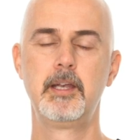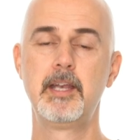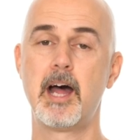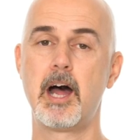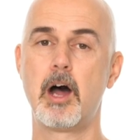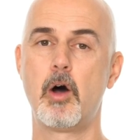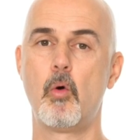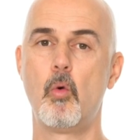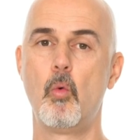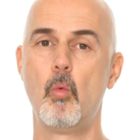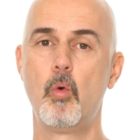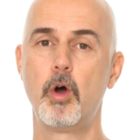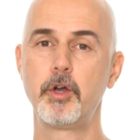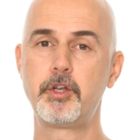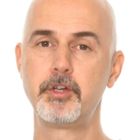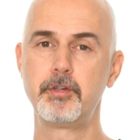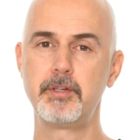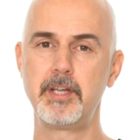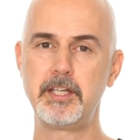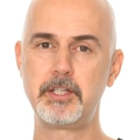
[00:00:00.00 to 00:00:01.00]
Now,
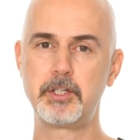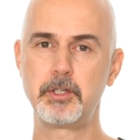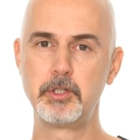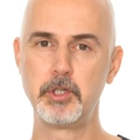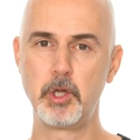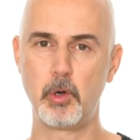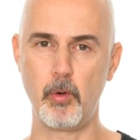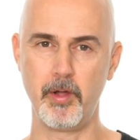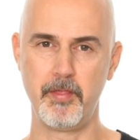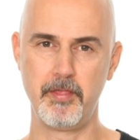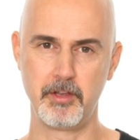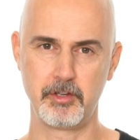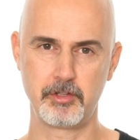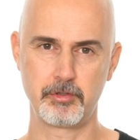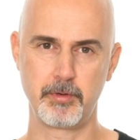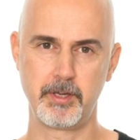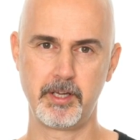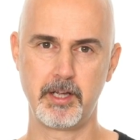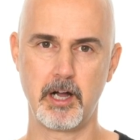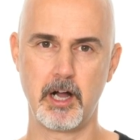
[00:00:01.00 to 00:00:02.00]
what you need to know in
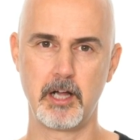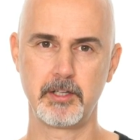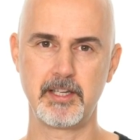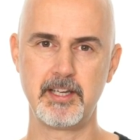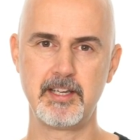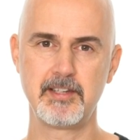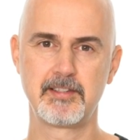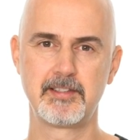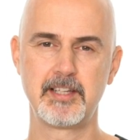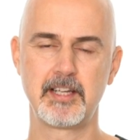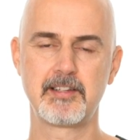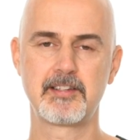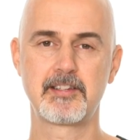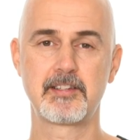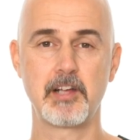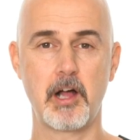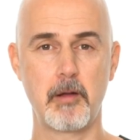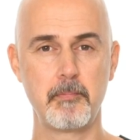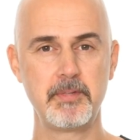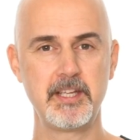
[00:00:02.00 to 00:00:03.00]
this regard is that
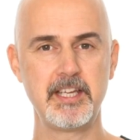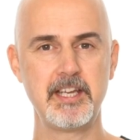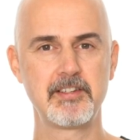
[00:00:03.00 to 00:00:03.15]
some